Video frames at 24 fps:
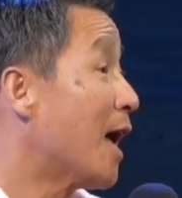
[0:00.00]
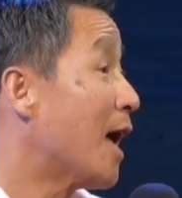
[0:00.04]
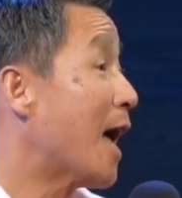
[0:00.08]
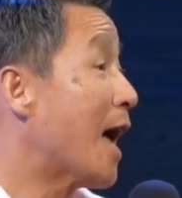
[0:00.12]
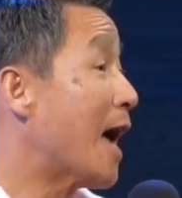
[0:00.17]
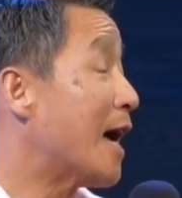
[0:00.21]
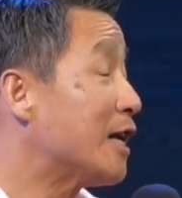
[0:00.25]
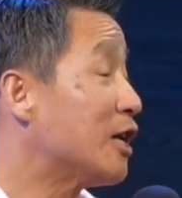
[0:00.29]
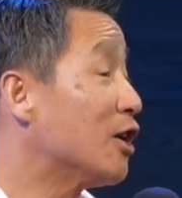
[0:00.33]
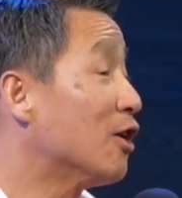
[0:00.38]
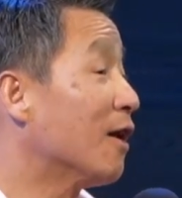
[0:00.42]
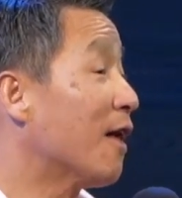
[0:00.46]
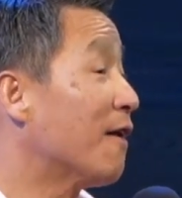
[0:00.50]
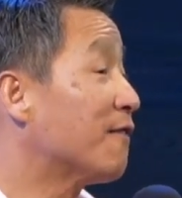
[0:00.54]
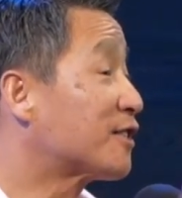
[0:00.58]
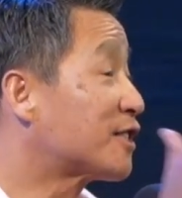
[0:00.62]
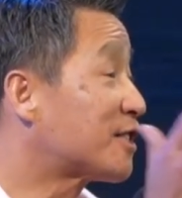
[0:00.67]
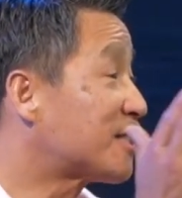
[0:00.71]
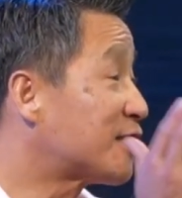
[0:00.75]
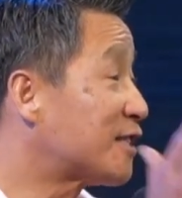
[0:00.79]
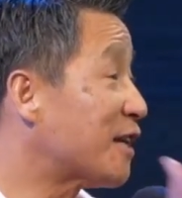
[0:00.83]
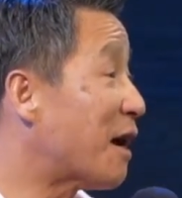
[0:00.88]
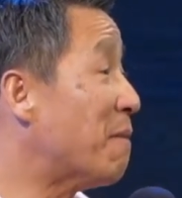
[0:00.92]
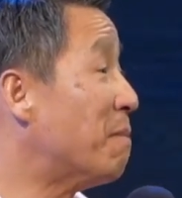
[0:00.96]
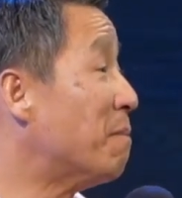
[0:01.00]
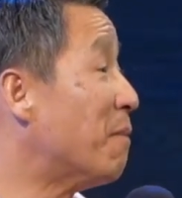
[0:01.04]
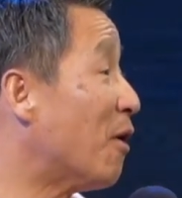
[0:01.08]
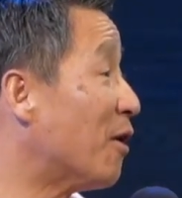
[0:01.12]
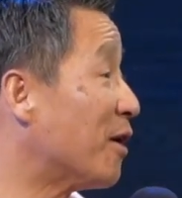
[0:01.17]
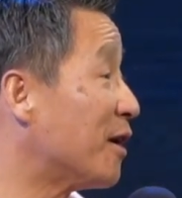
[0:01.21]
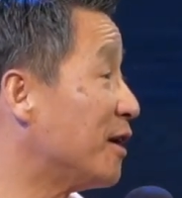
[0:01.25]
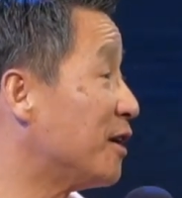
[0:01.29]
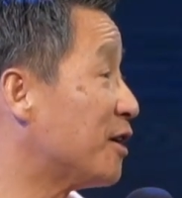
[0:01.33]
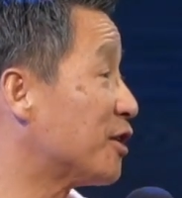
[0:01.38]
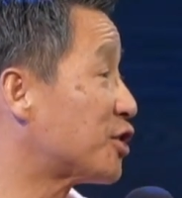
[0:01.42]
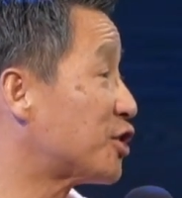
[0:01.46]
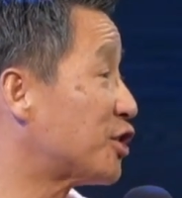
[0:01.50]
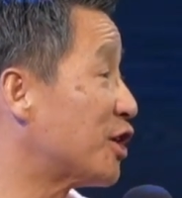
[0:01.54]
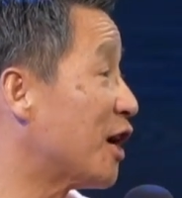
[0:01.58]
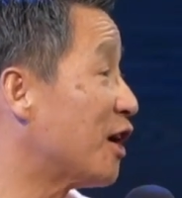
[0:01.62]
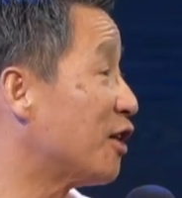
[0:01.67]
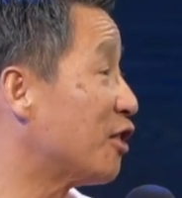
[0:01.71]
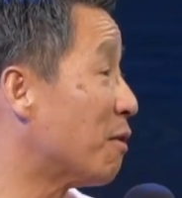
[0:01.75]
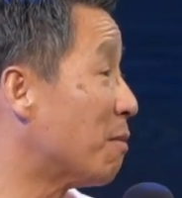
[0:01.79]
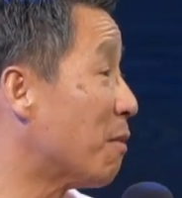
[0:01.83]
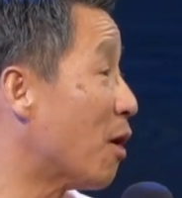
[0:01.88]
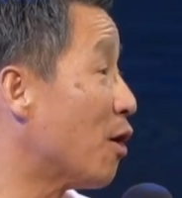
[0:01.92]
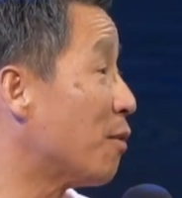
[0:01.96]
and you'll have somebody to share
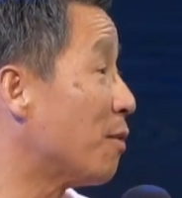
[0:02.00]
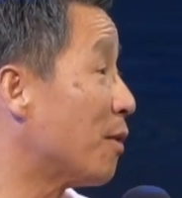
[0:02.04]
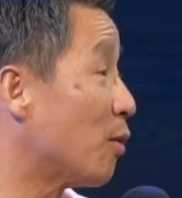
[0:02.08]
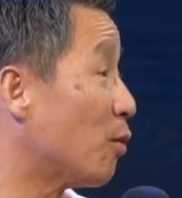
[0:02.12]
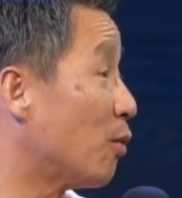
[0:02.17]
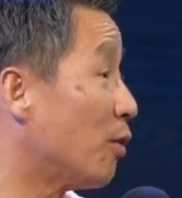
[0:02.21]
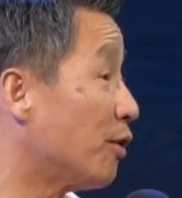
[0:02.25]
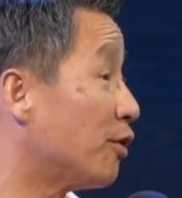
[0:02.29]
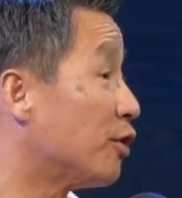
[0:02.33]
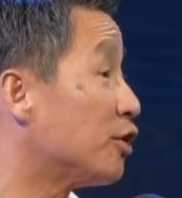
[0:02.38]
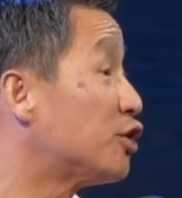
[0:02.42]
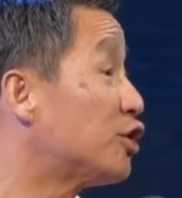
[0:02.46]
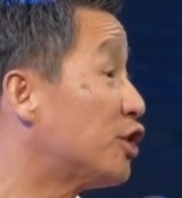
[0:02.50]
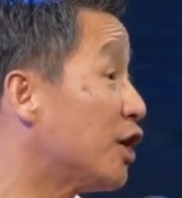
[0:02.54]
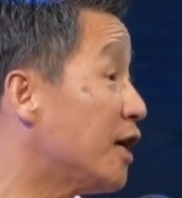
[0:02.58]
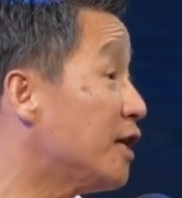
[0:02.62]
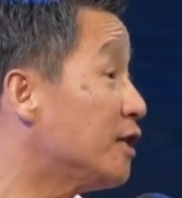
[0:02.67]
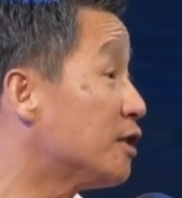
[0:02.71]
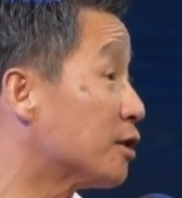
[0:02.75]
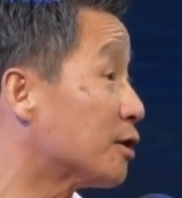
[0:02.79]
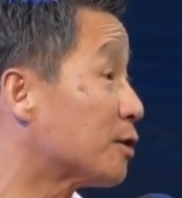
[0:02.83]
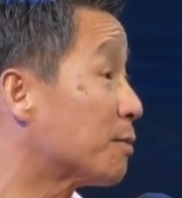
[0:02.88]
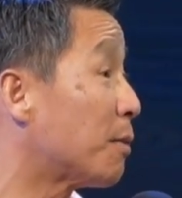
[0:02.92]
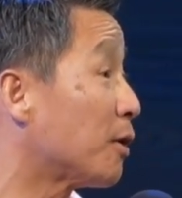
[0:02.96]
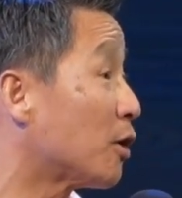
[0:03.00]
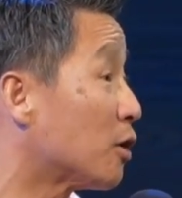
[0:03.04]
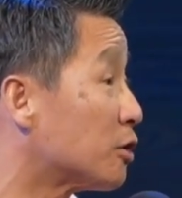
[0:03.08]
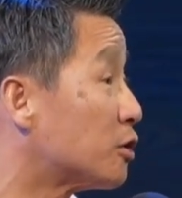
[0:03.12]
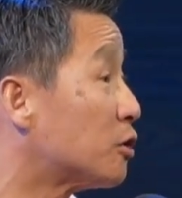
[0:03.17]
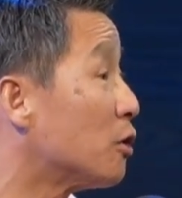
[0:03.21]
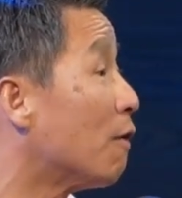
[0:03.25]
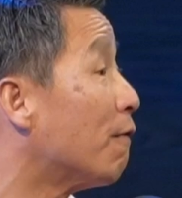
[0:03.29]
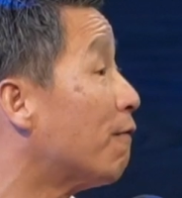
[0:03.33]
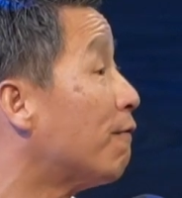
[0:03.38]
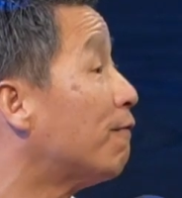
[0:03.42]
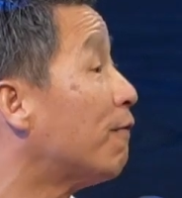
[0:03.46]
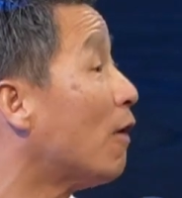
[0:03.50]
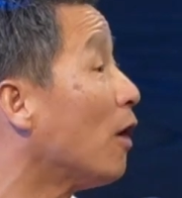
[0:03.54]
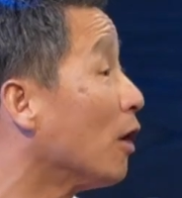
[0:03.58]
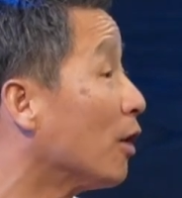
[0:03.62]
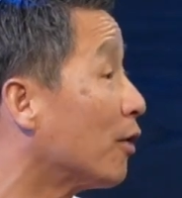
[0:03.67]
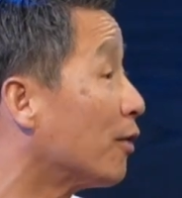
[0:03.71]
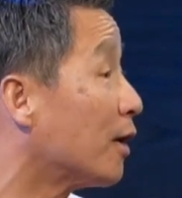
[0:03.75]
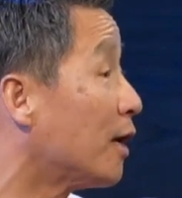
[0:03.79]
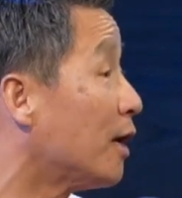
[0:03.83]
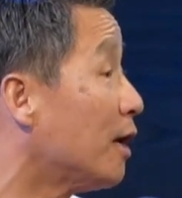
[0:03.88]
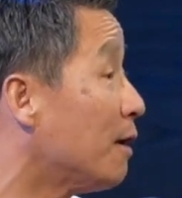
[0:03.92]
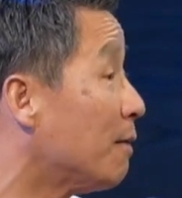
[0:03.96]
the moment with, Jesus, because you're
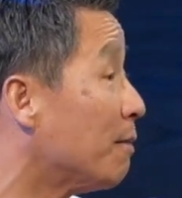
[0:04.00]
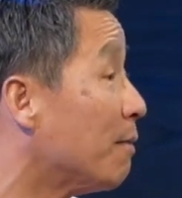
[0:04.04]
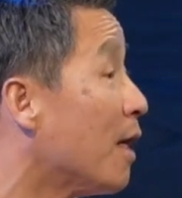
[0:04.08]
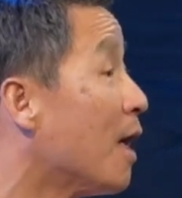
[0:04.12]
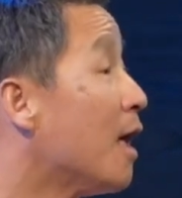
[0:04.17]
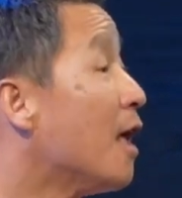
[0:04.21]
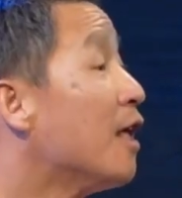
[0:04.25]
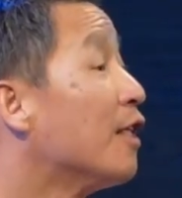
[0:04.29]
following him.